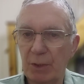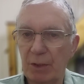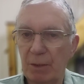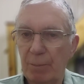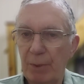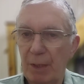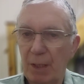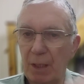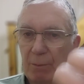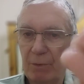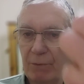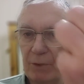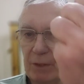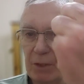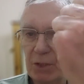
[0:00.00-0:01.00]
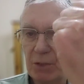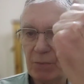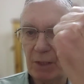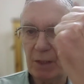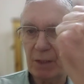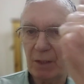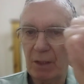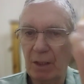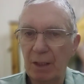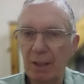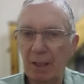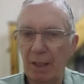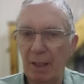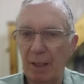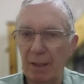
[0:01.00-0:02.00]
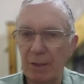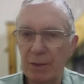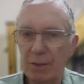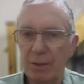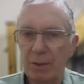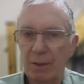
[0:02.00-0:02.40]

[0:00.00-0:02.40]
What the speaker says: in the palm of their Svengali hand,